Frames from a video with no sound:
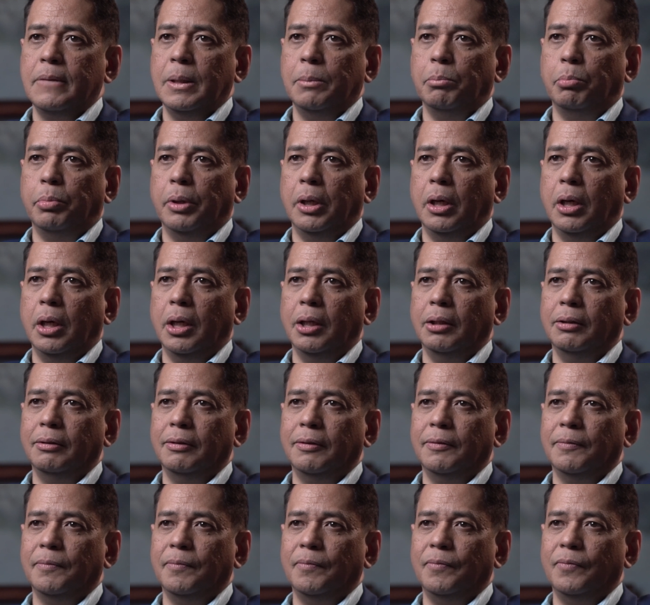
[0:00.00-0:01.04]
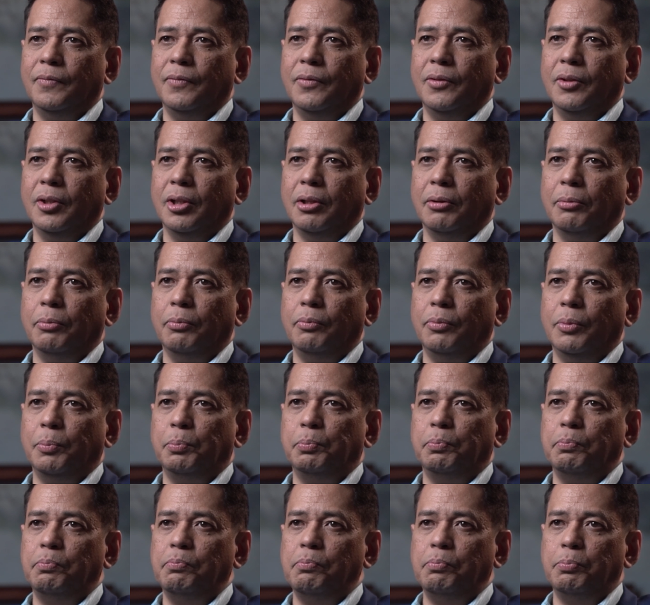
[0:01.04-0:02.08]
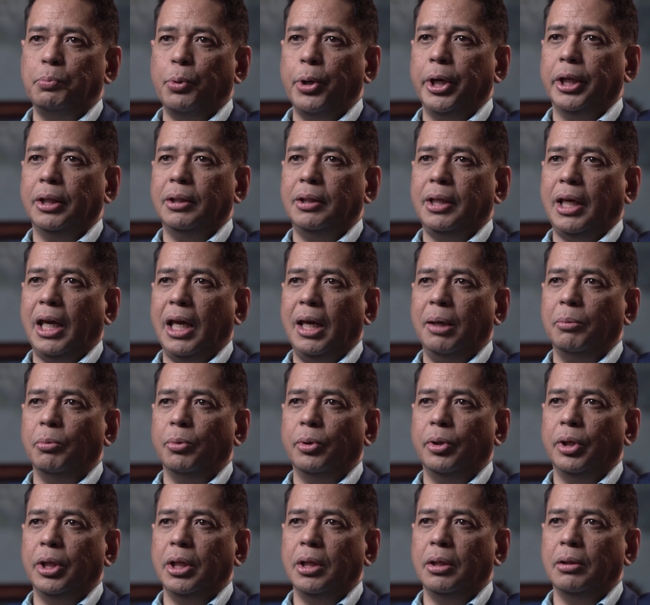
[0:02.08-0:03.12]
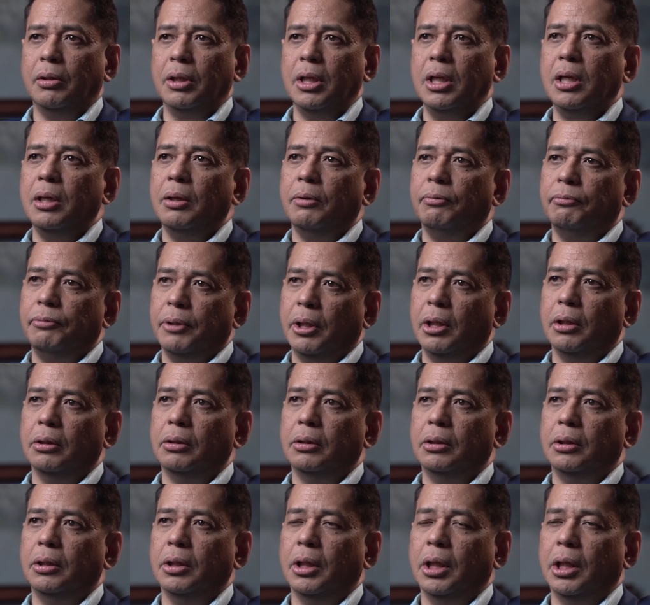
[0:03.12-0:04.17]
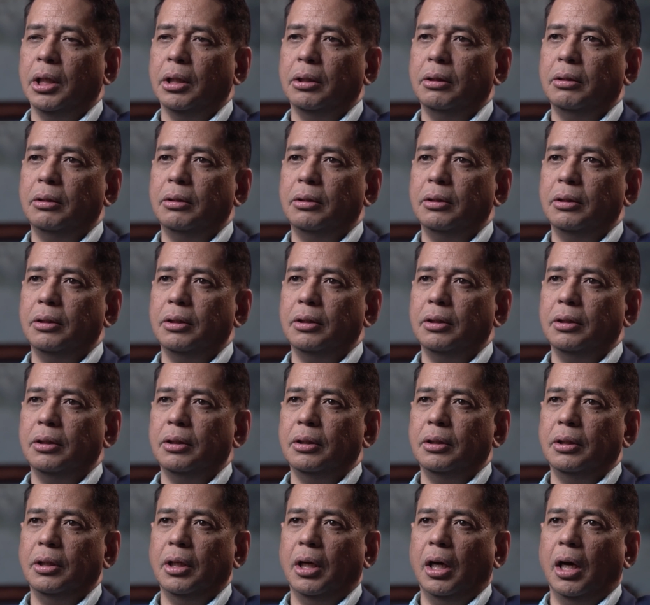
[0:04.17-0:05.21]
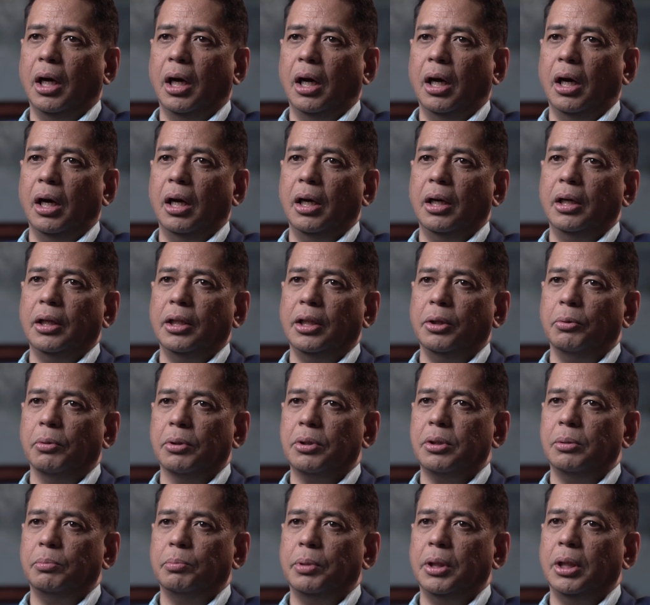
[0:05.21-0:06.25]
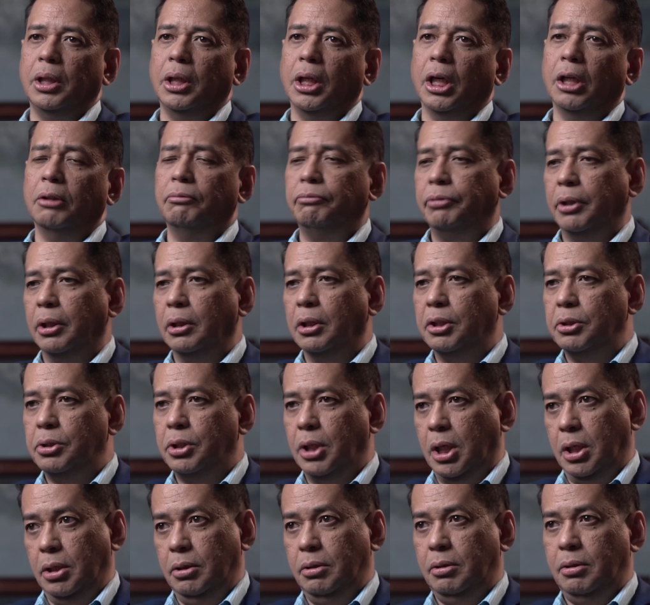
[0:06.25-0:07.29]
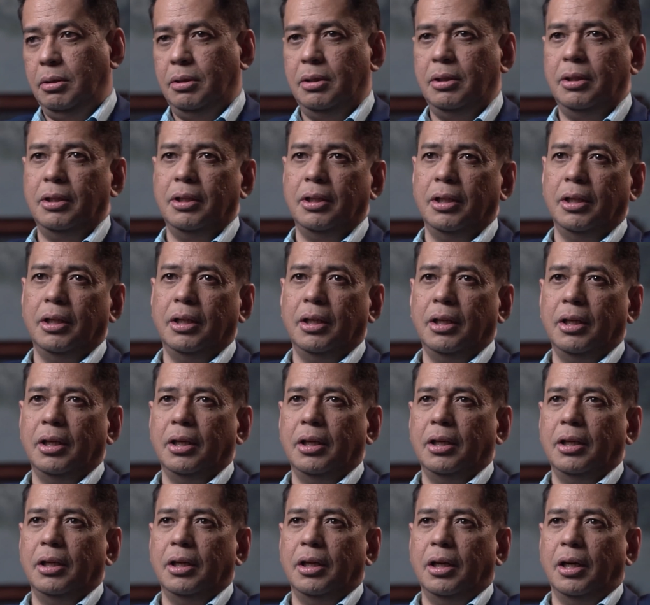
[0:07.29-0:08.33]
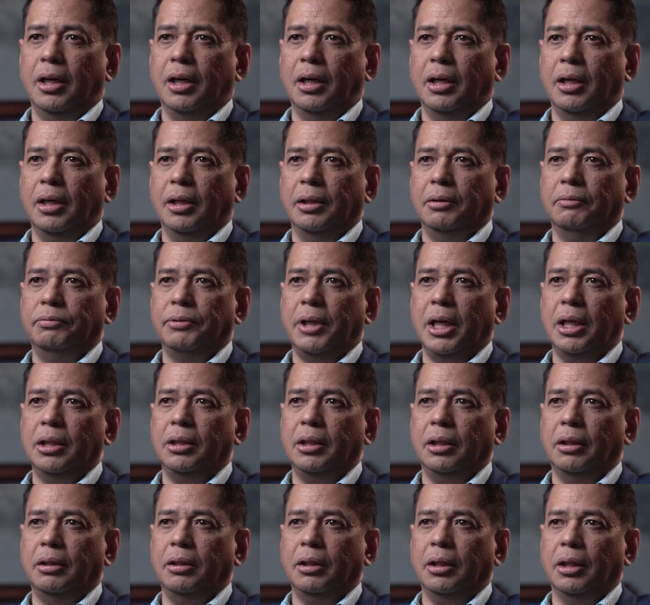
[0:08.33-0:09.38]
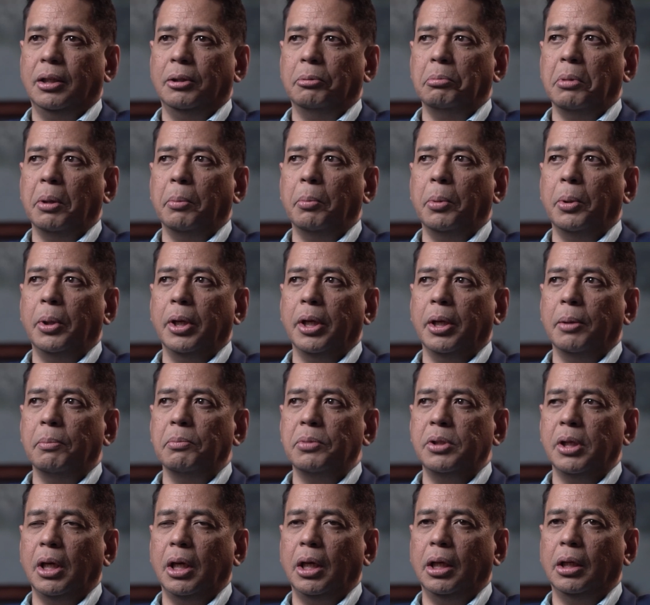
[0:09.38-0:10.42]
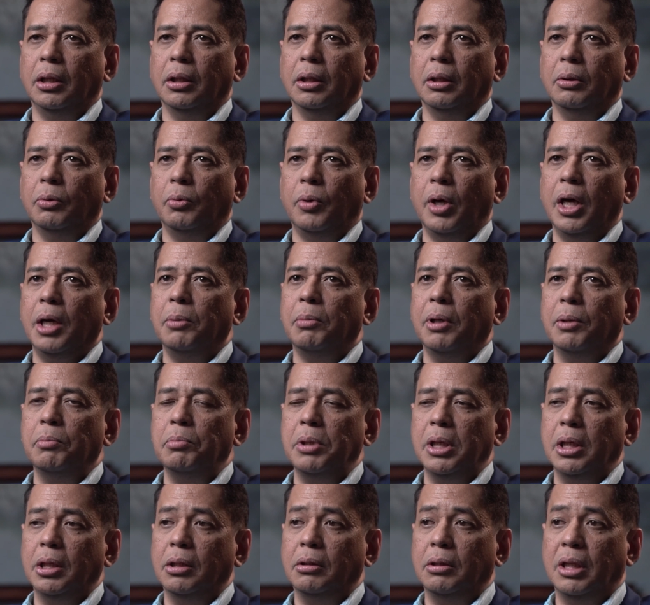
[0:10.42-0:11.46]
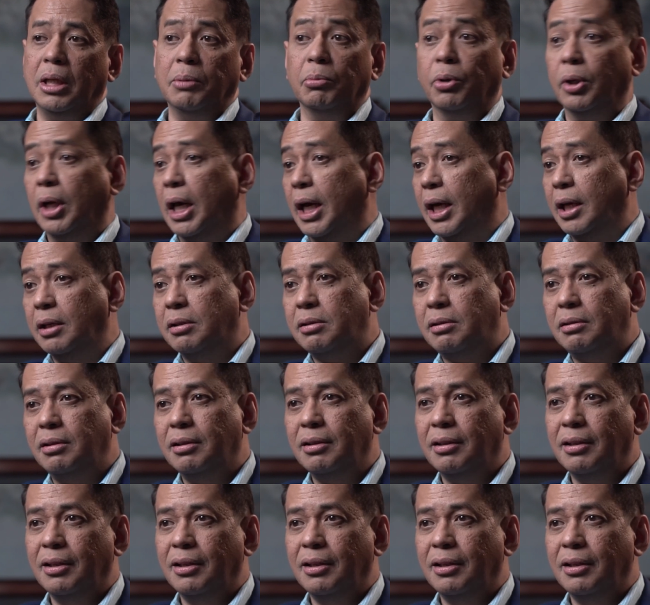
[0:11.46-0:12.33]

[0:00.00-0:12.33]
But the point came where he really felt that he was being unfairly judged. In fact, I think I remember him saying, "Why am I being demonized